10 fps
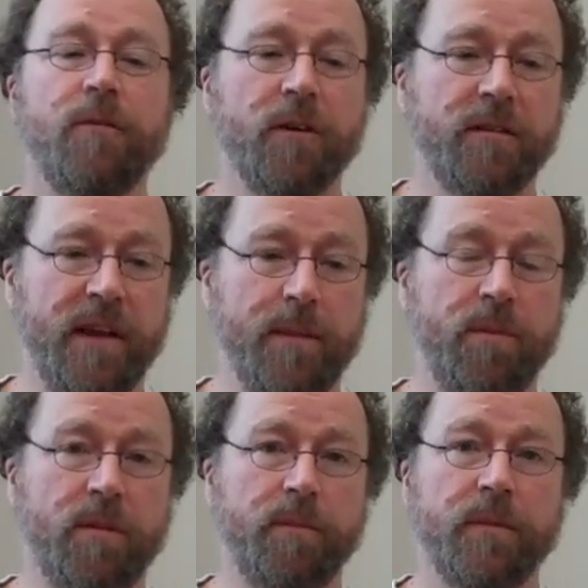For
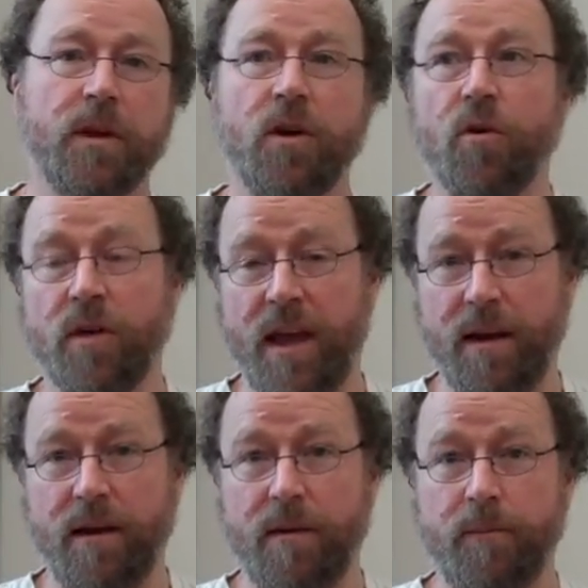example,
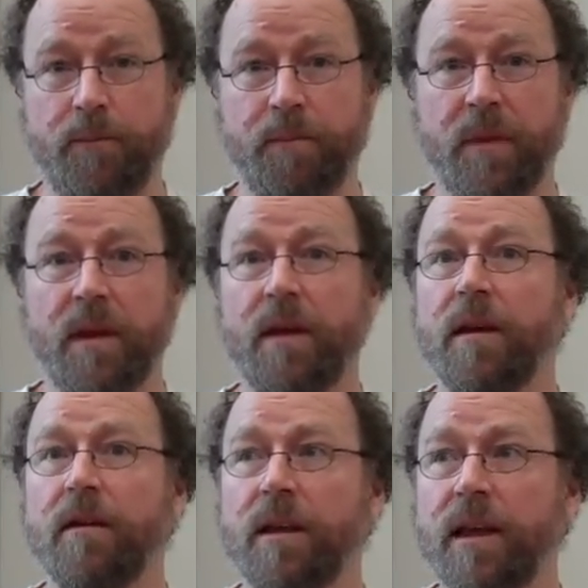cocaine.
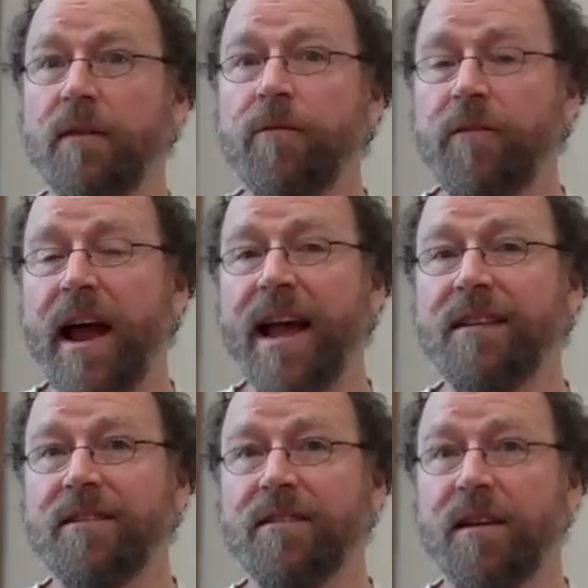Give
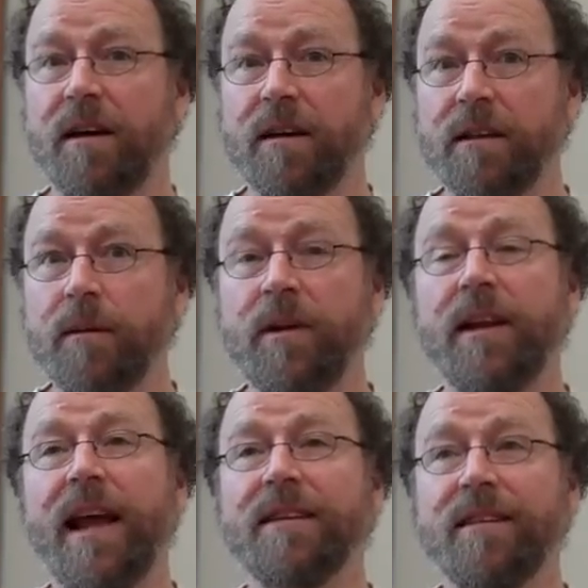rats
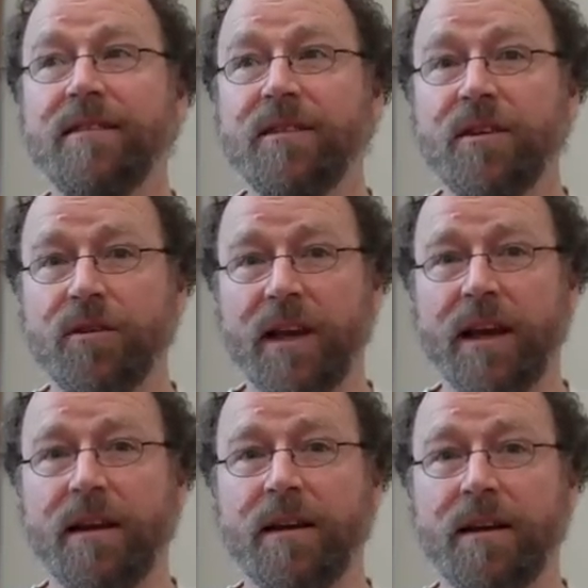unlimited access to
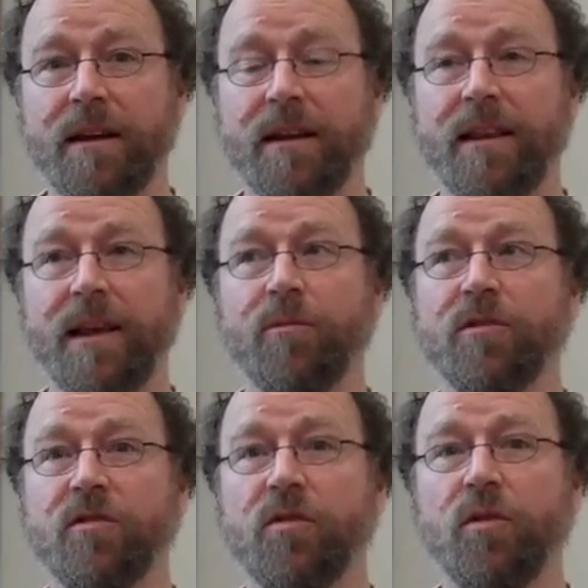cocaine, they
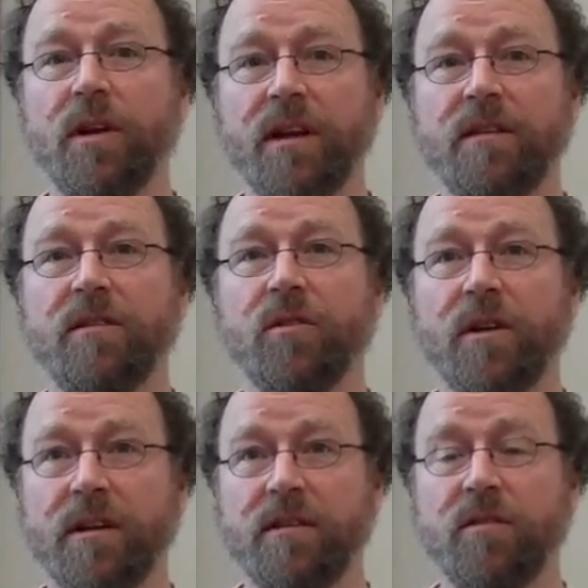will snort and
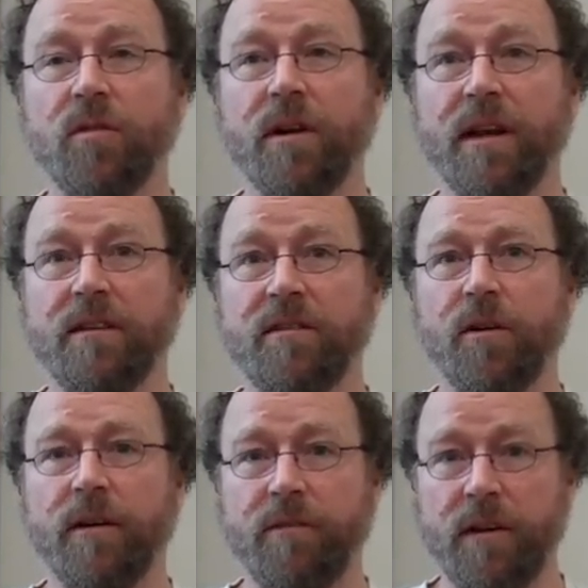snort and snort and
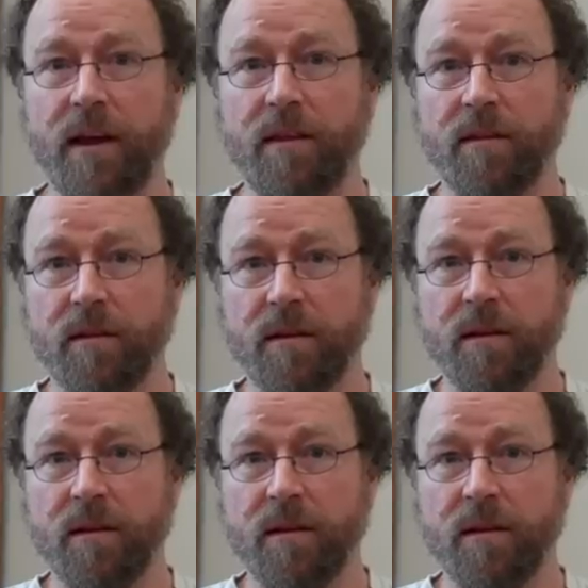starve to death.